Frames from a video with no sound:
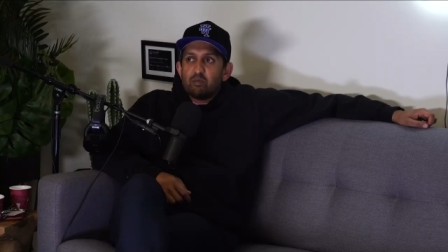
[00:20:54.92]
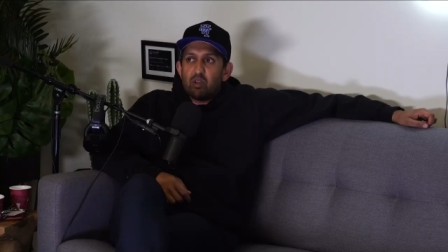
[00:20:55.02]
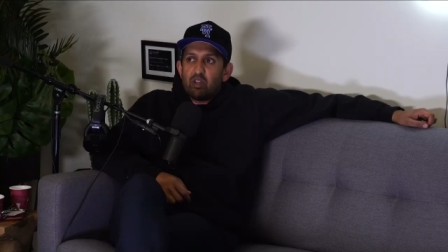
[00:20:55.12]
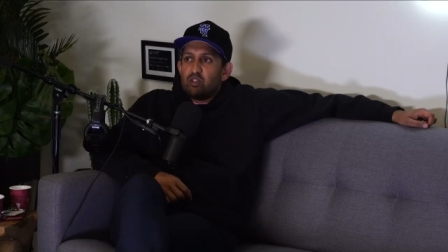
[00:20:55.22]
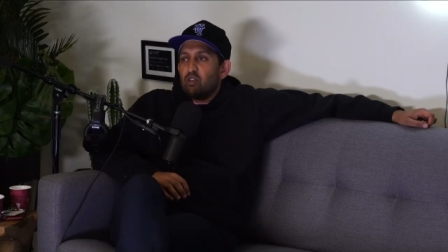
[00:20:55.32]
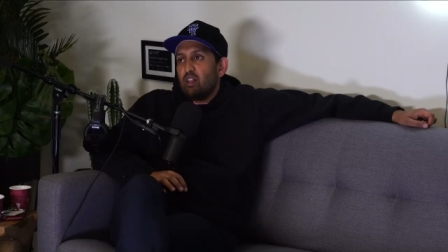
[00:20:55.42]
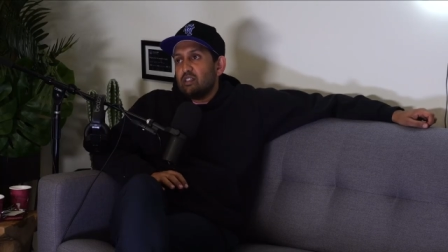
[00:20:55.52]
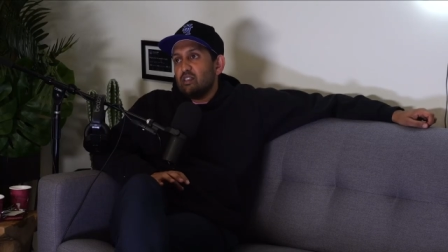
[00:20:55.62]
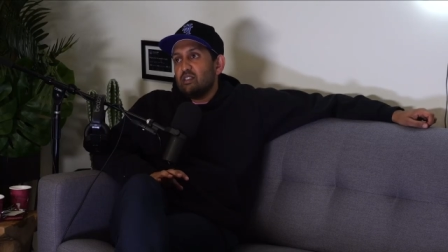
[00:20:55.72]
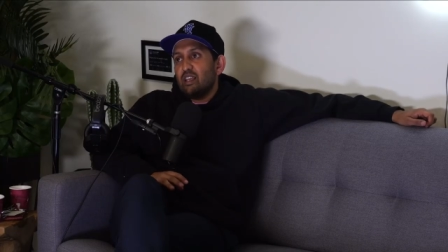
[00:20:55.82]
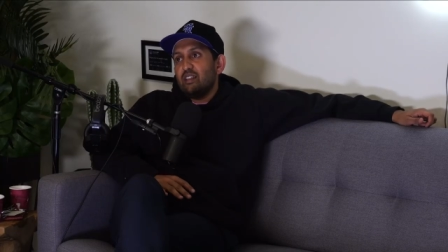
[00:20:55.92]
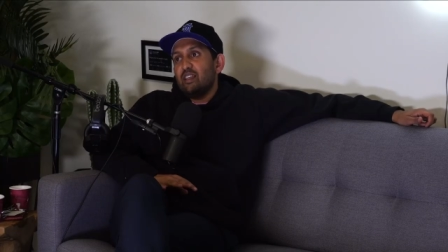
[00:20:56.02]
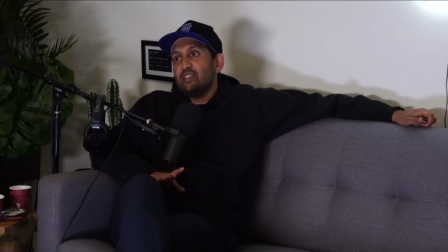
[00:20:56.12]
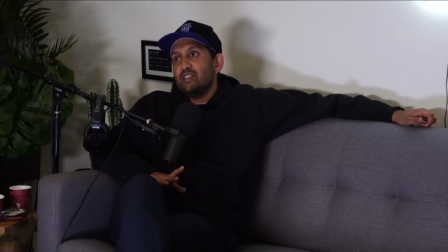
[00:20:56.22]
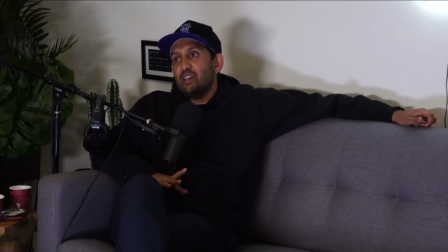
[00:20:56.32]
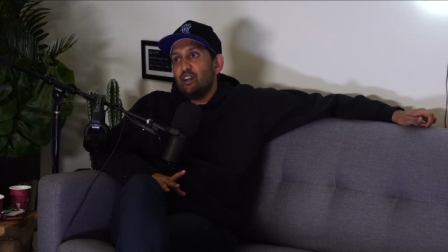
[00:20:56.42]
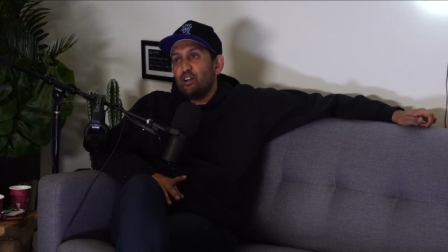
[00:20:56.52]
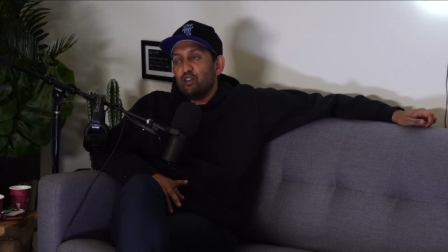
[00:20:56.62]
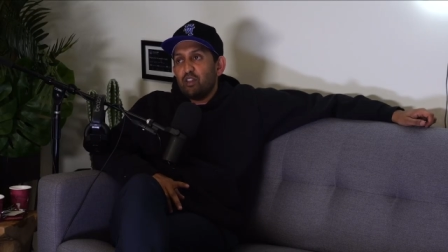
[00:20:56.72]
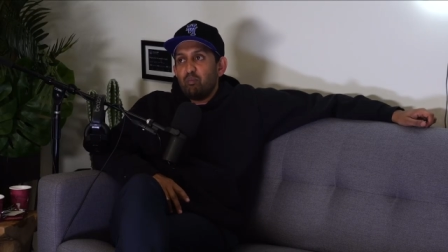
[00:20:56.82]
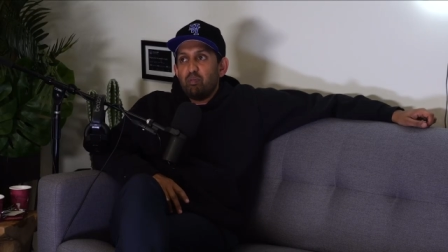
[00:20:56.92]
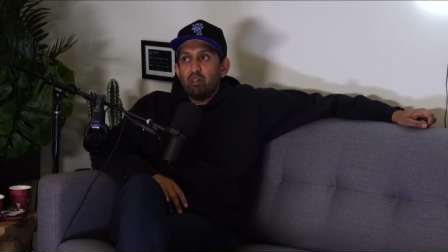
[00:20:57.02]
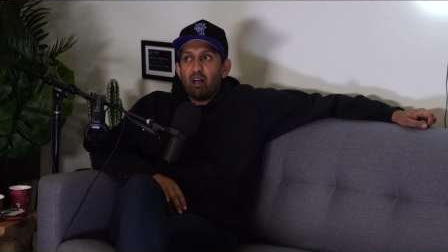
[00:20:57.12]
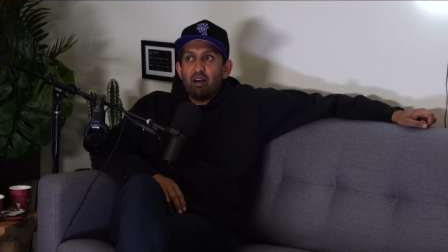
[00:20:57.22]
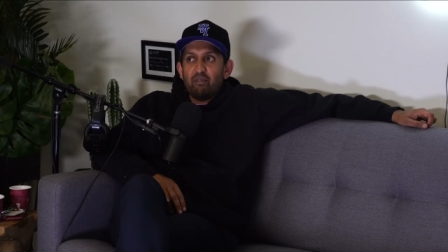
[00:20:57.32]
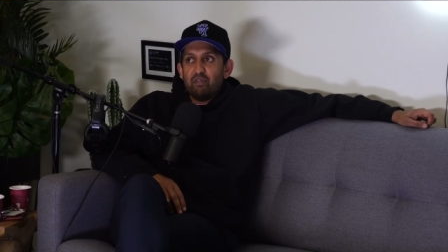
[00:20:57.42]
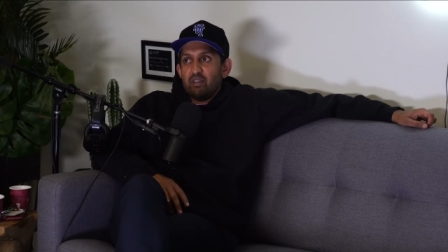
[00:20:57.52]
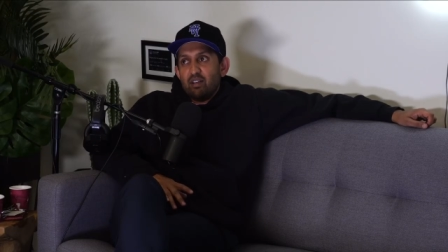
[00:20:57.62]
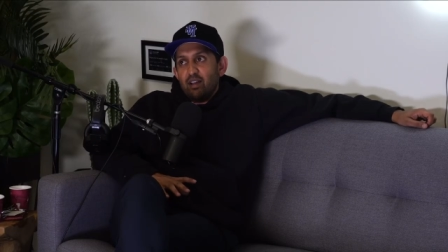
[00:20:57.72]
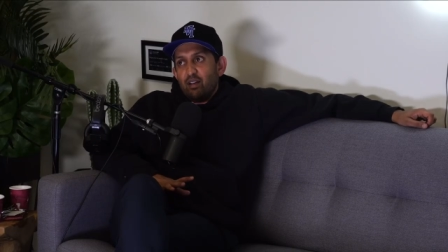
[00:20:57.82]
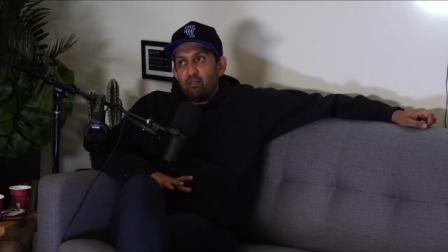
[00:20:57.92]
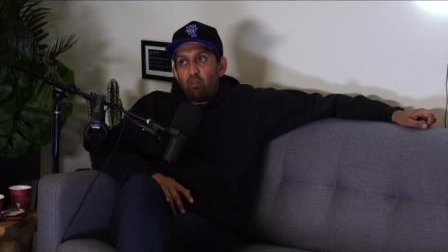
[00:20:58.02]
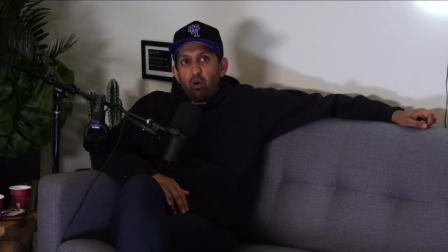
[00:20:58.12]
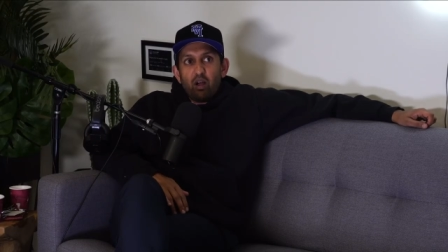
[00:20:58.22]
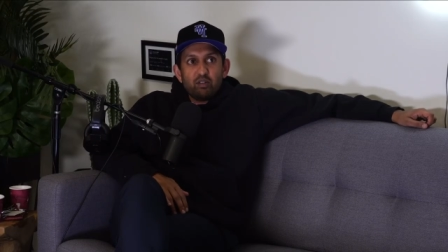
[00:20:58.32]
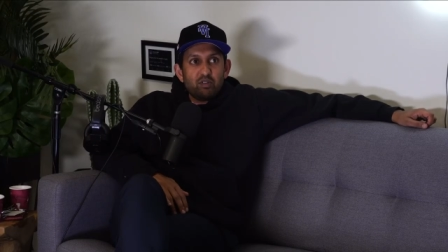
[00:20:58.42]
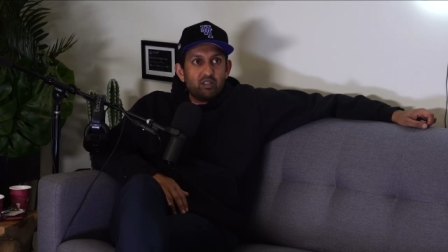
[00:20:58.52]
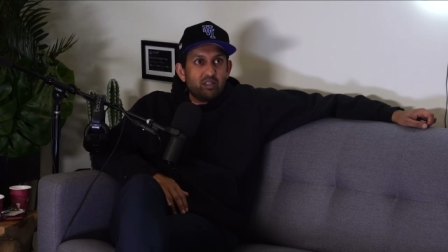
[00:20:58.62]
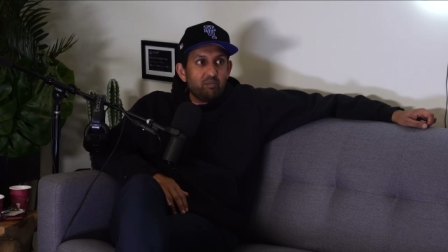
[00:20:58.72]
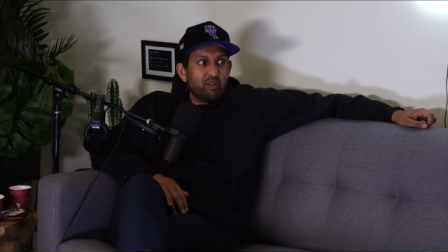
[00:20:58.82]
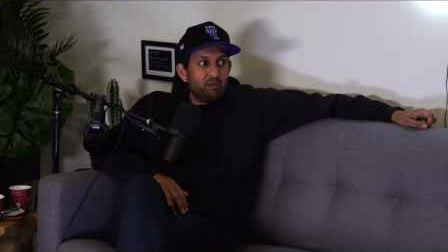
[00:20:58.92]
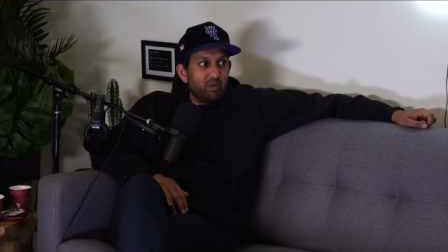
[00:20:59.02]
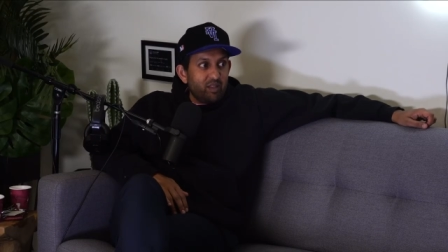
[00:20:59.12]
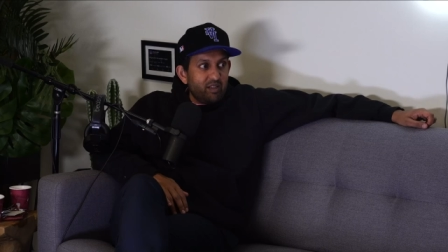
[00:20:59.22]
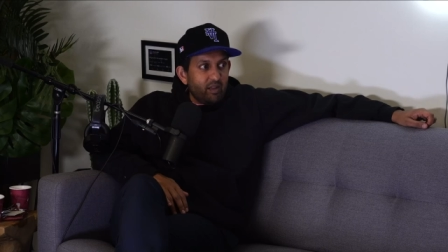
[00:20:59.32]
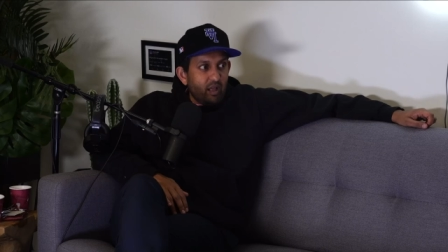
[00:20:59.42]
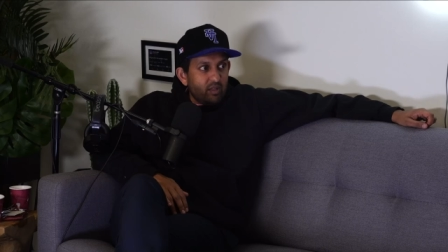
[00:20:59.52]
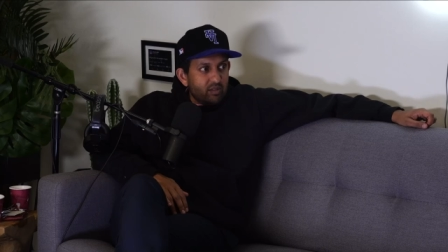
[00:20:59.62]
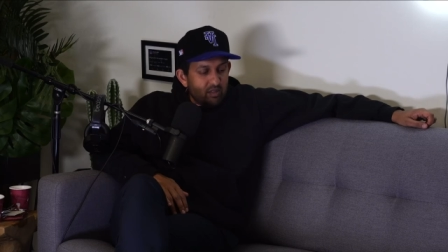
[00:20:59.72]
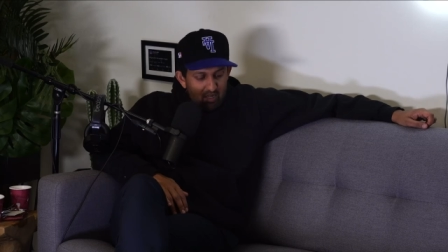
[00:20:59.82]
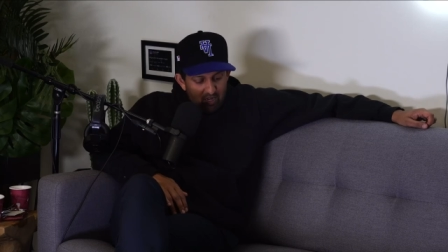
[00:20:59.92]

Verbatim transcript: million. So let's just say this year they pull off four hundred something million dollars.